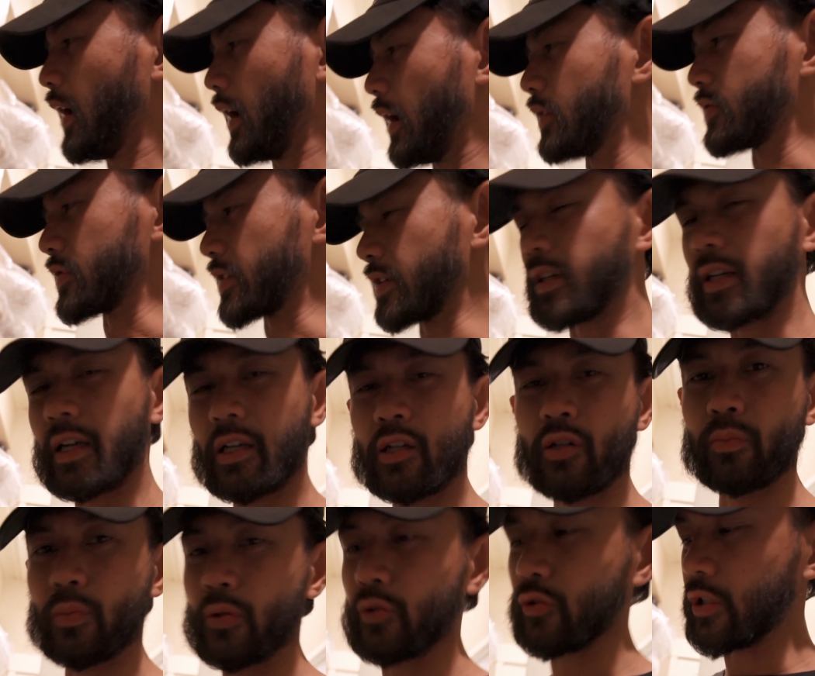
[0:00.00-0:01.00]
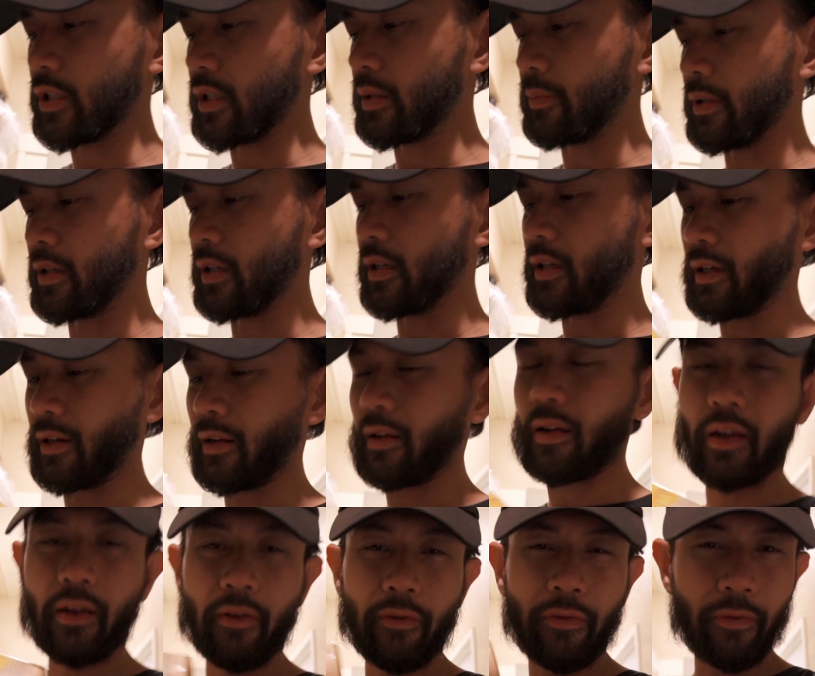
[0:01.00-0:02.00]
I was gonna get kombucha, but
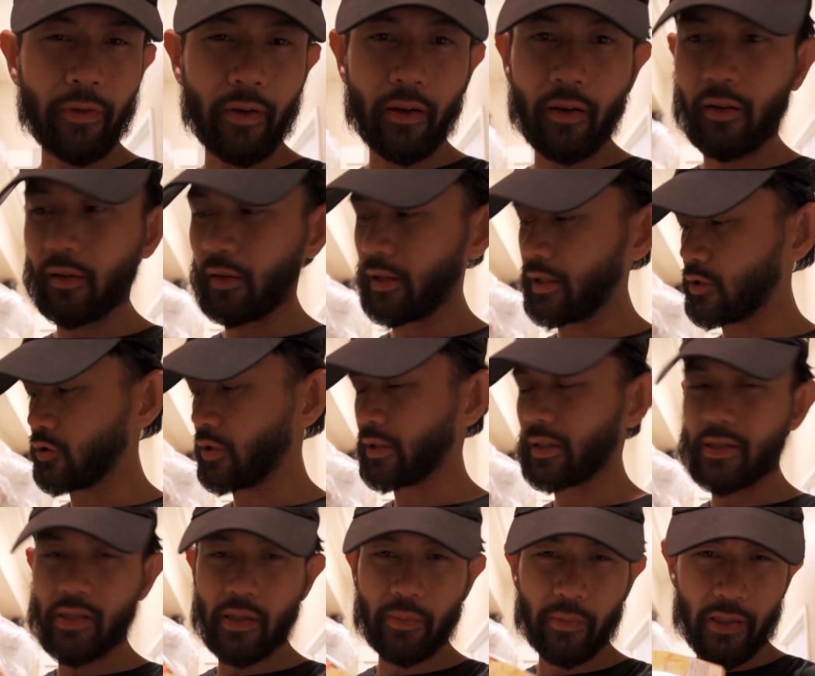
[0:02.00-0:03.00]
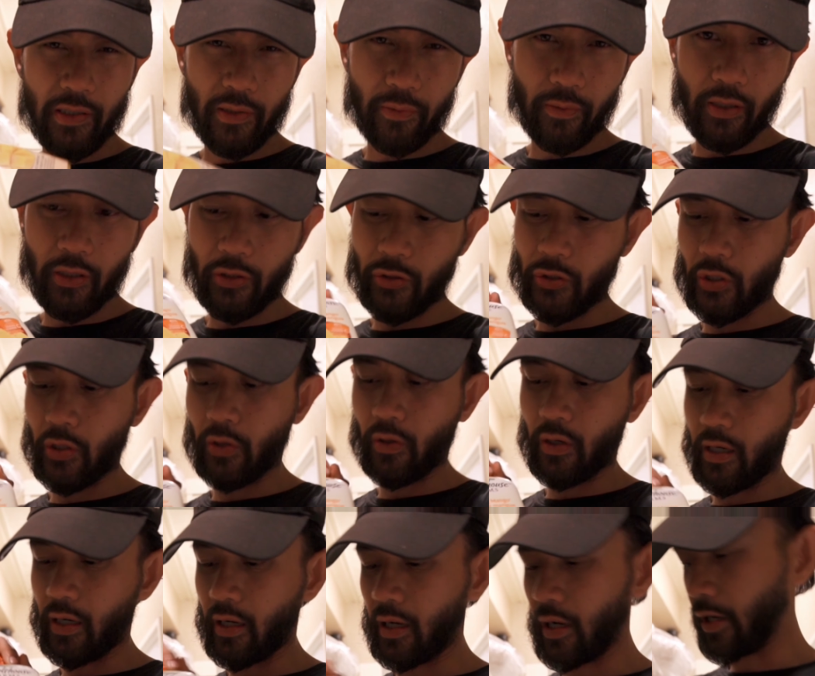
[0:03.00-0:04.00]
I felt like drinking something sweet, so
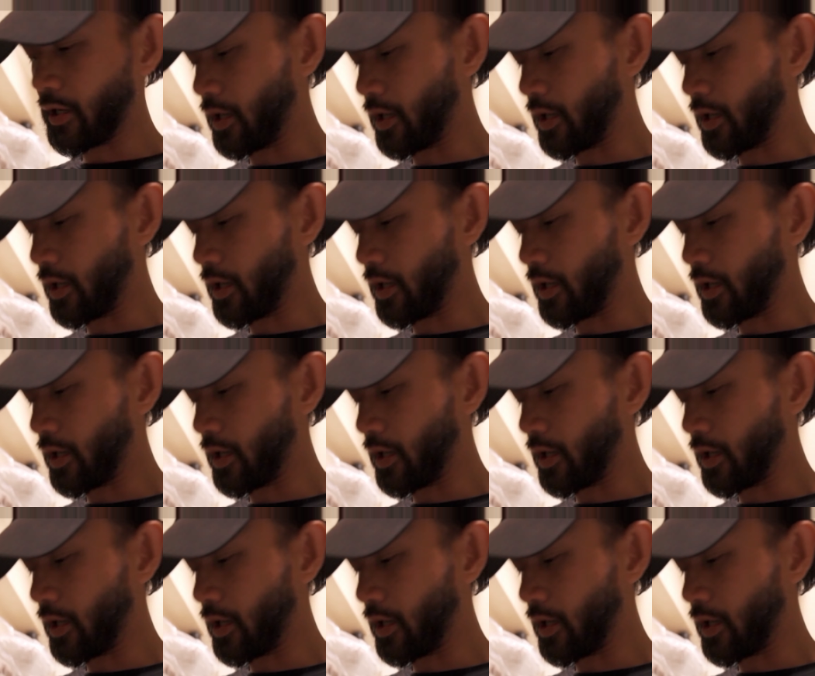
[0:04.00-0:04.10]
I, I